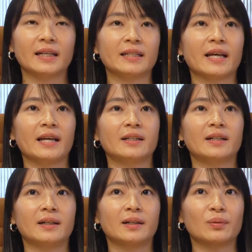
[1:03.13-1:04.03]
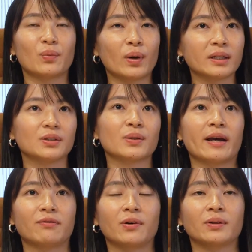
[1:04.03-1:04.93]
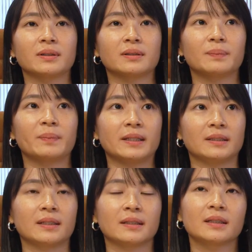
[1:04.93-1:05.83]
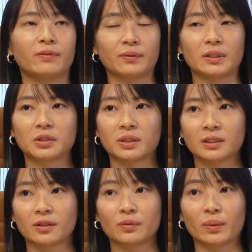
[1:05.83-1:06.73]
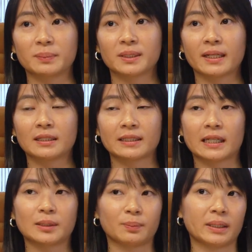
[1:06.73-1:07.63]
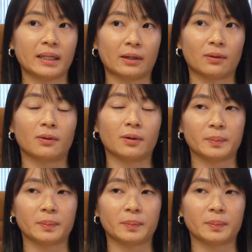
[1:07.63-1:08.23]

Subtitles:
And then once you have all the basic foundations of the website, the site speed are all